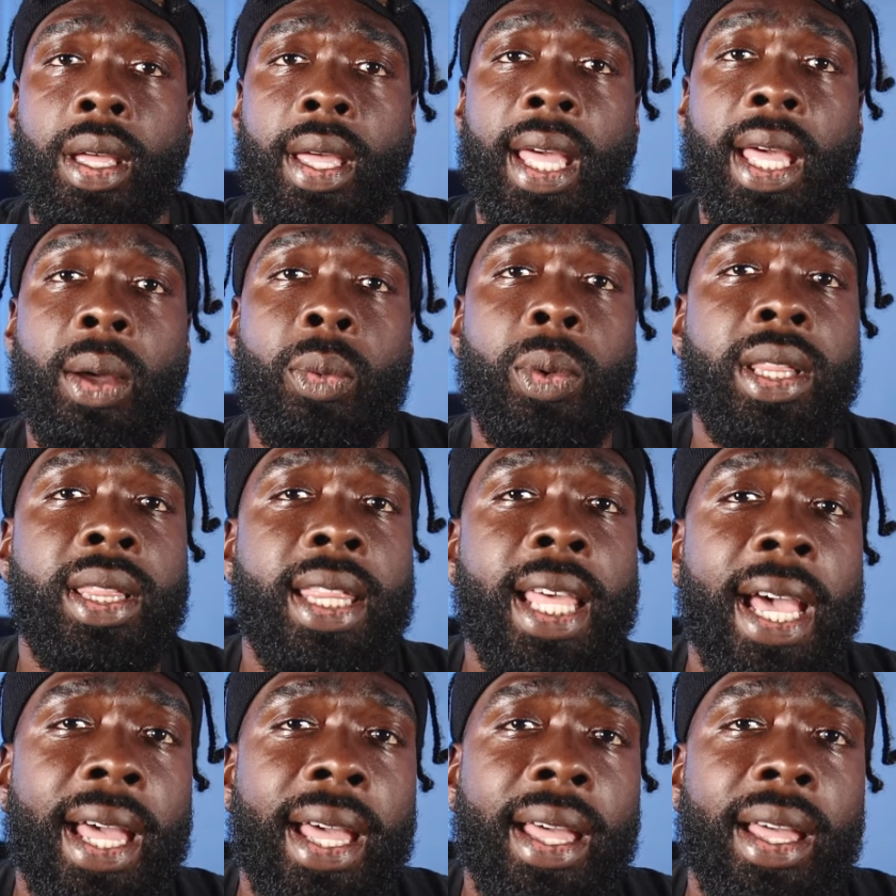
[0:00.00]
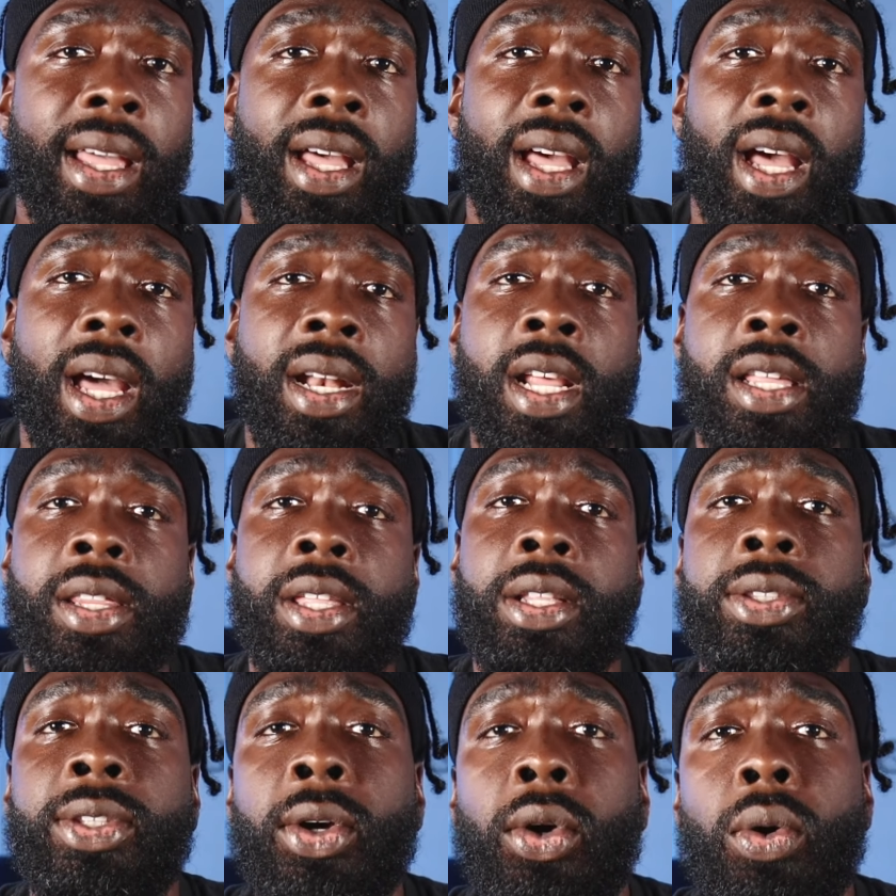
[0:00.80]
And with that, another
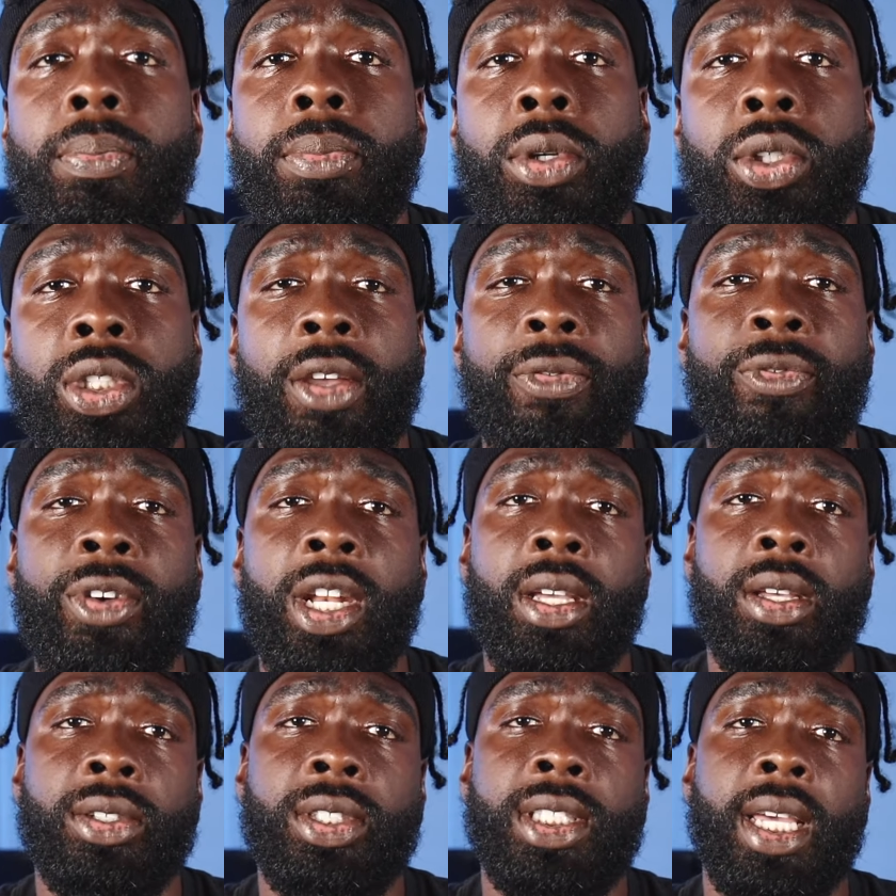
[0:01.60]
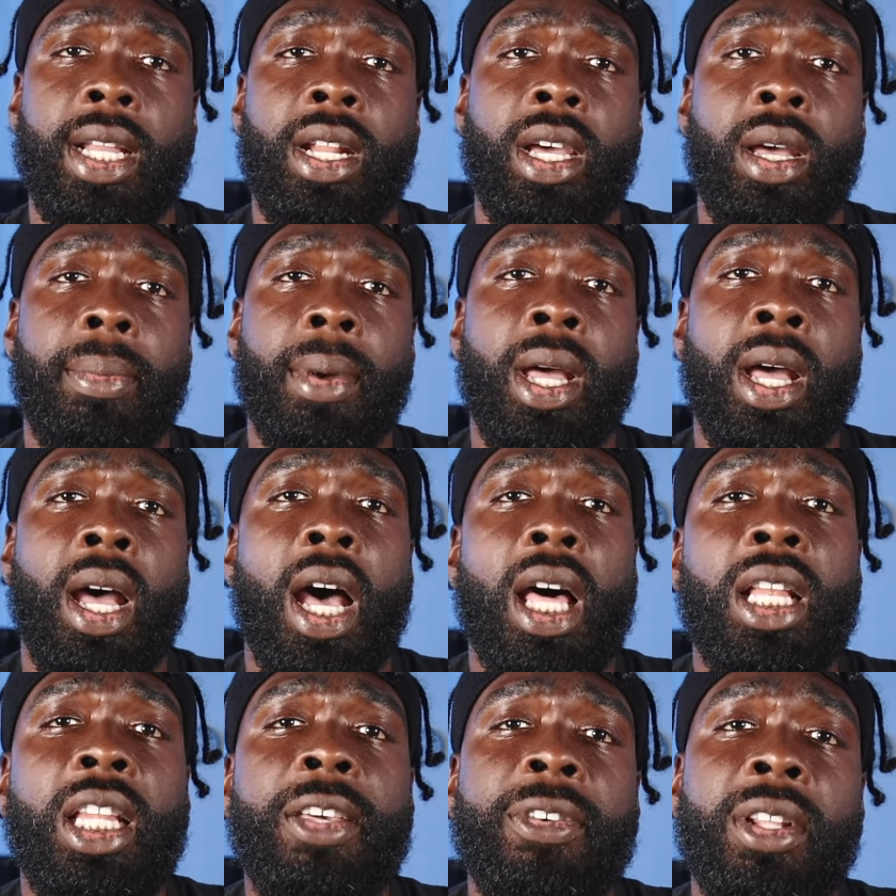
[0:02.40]
dope music video setup.
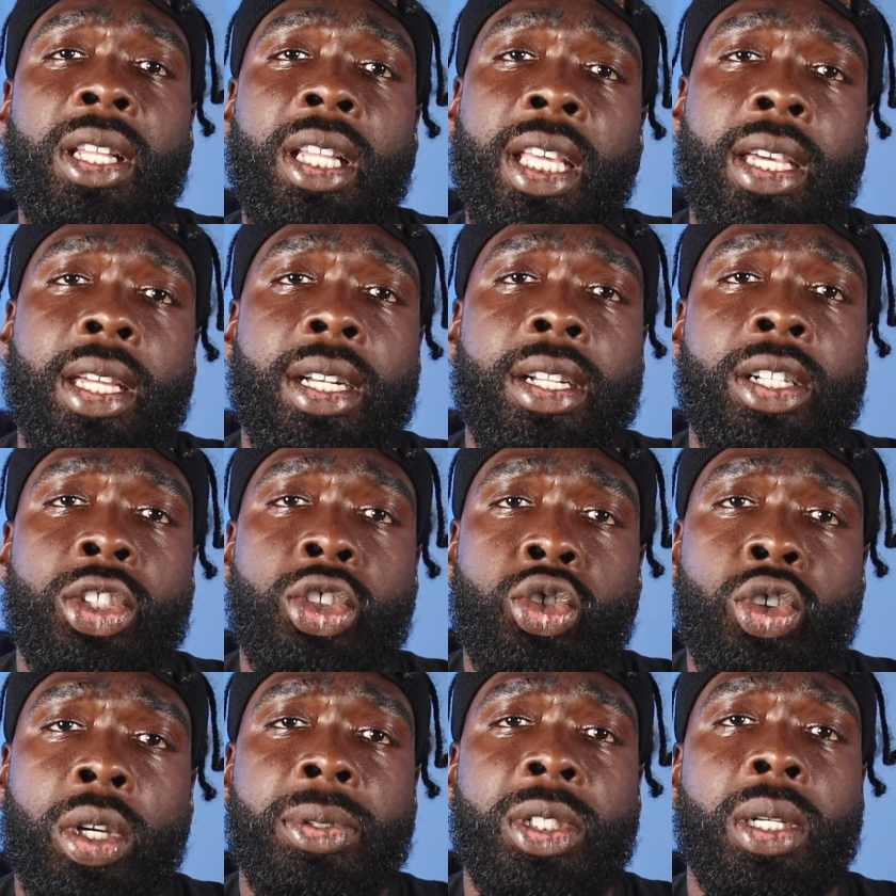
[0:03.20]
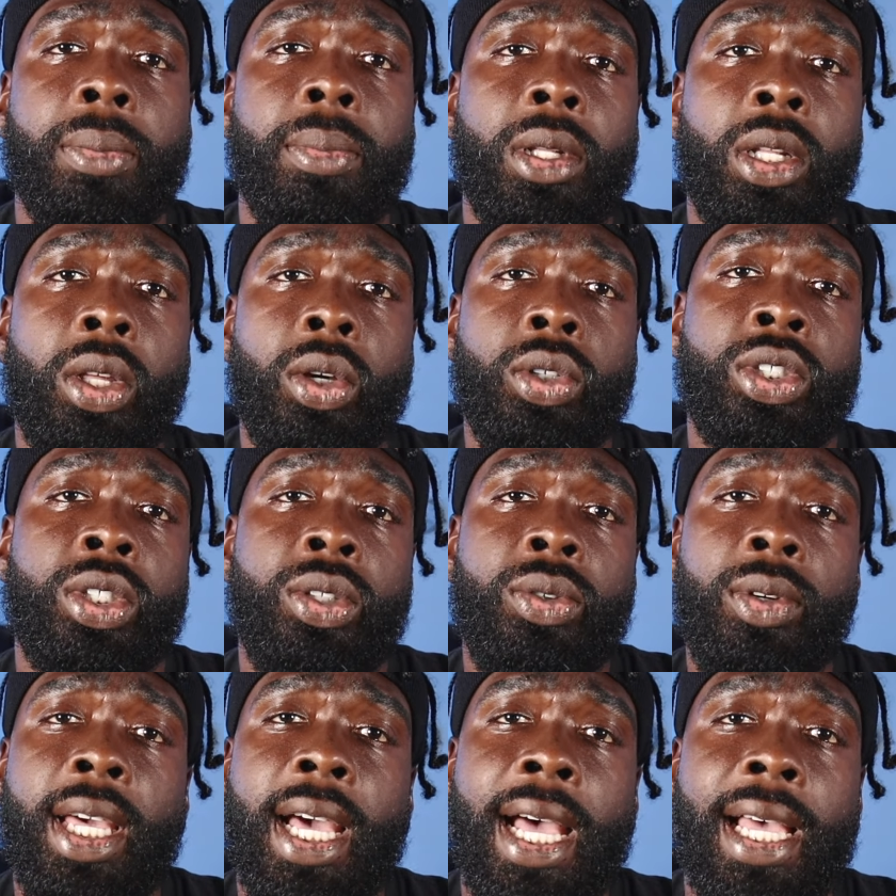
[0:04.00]
I'll leave a link in the description below so
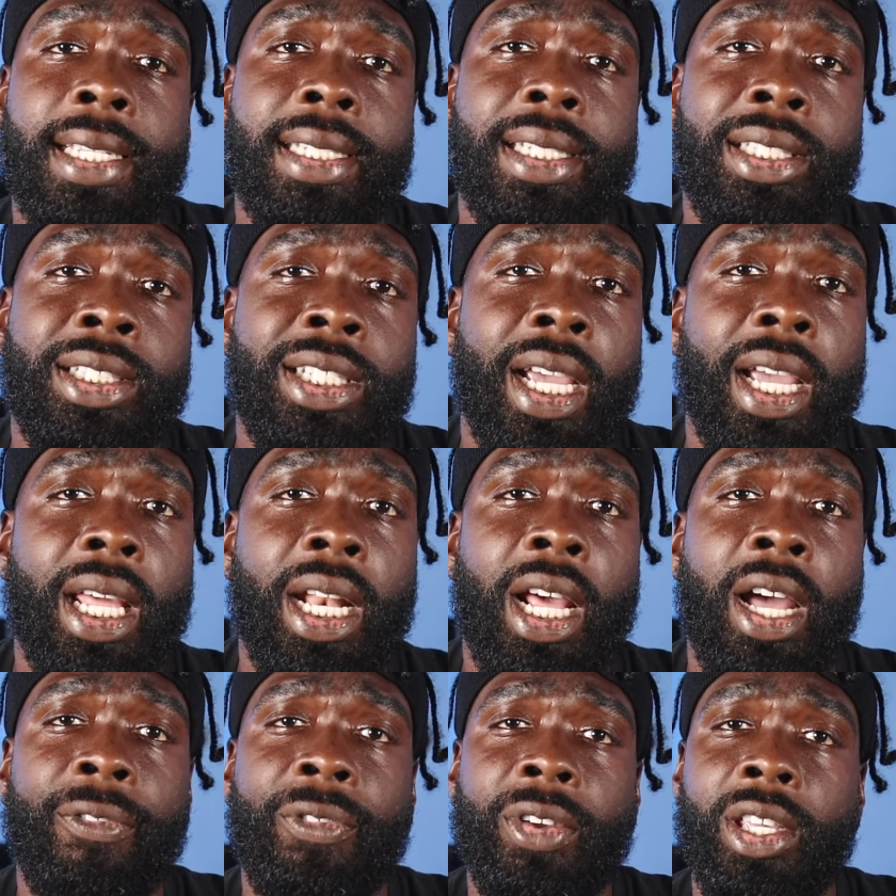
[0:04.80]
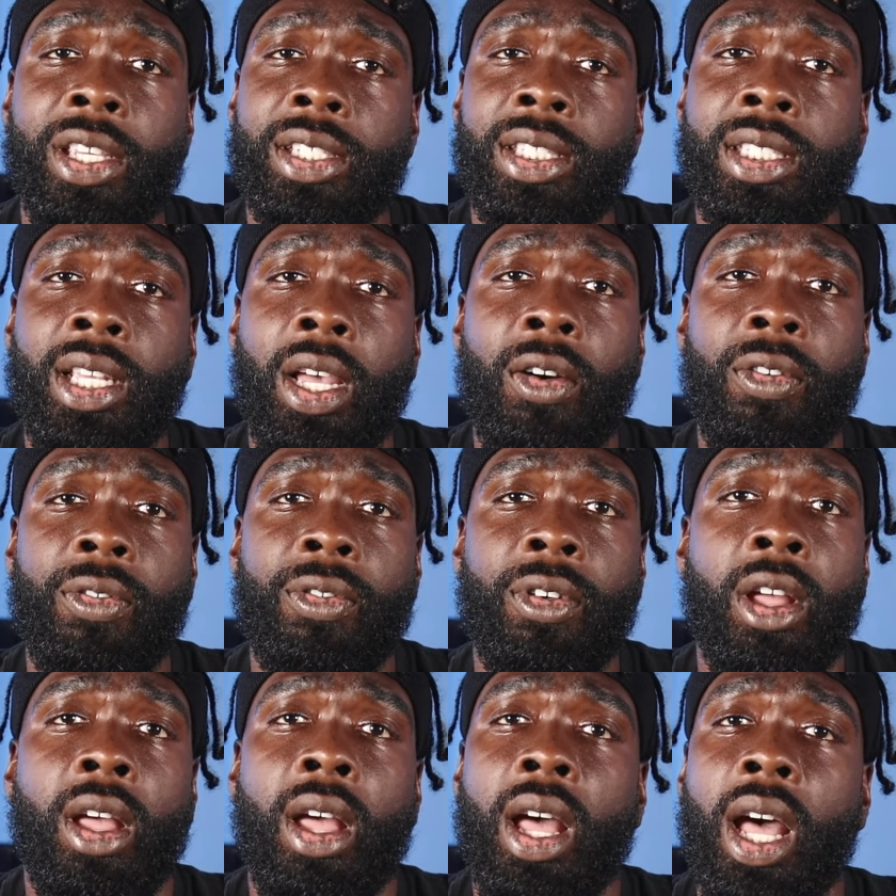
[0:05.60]
you guys can check it out for yourself.
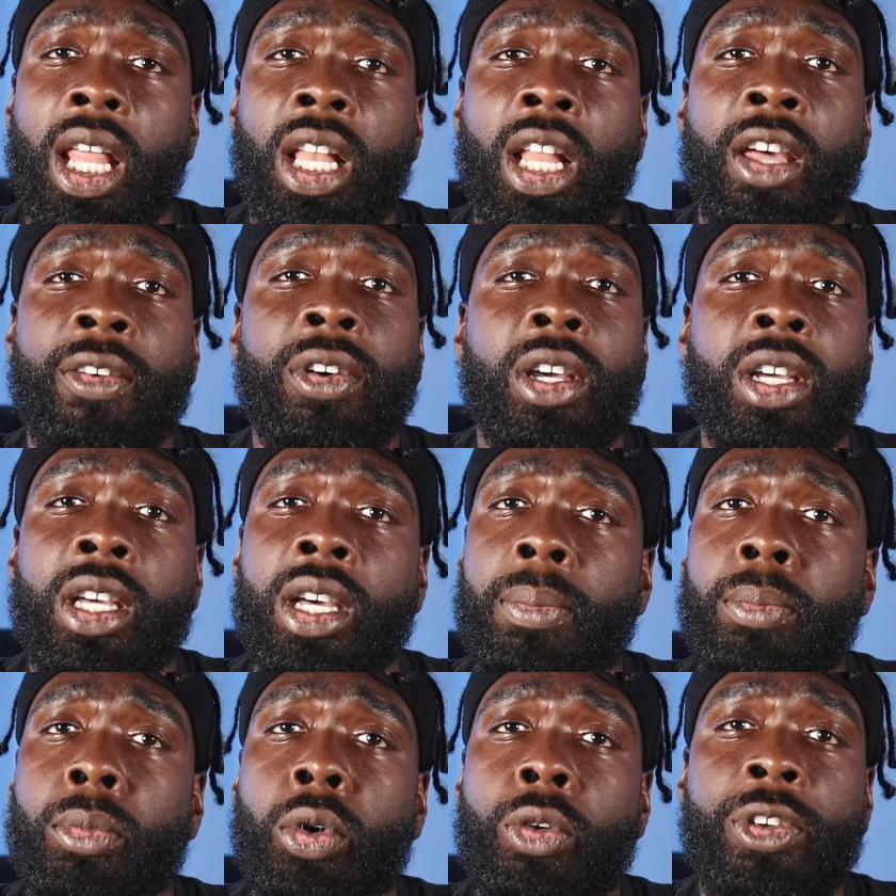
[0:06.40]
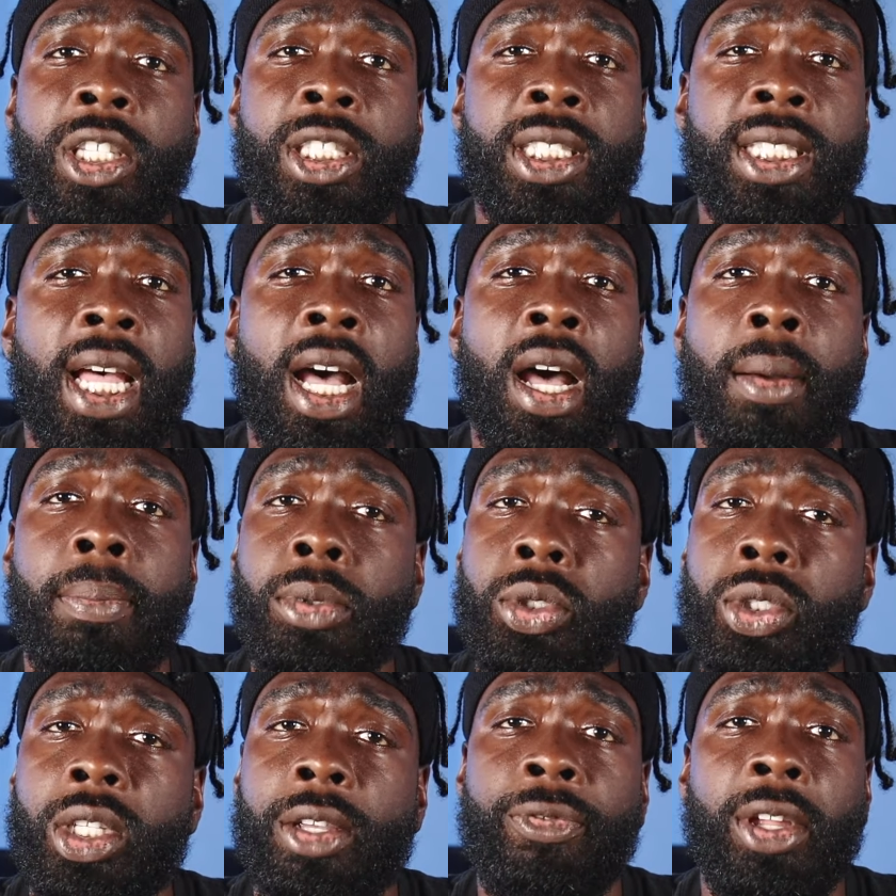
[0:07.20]
I love a good movie style
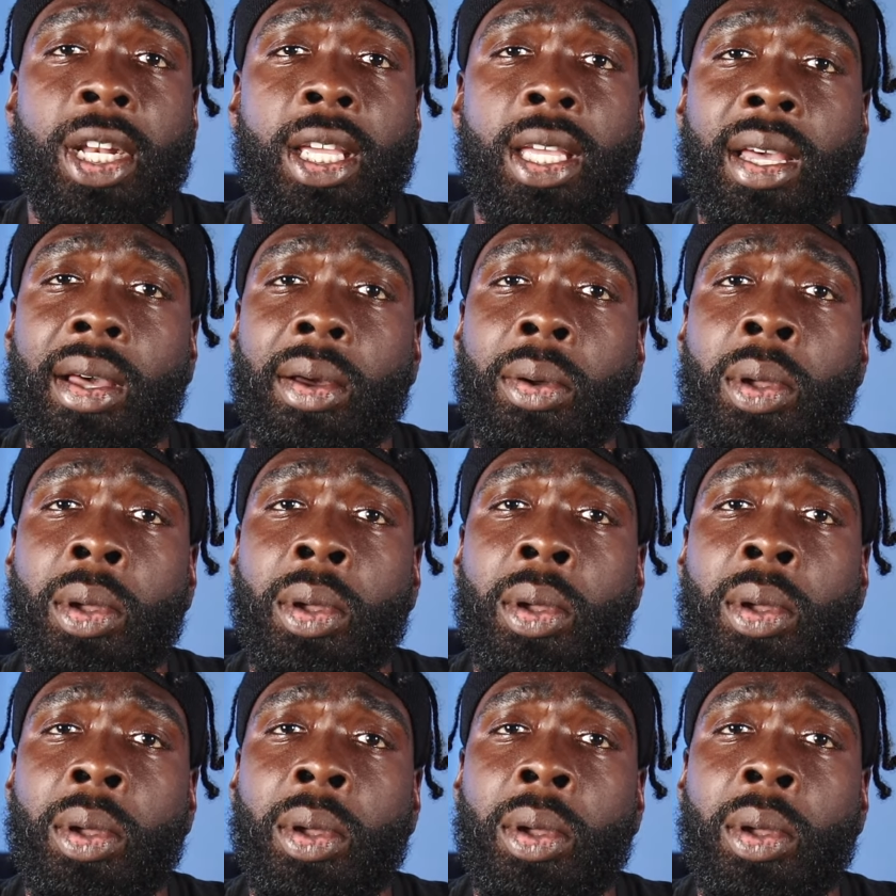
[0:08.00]
music video,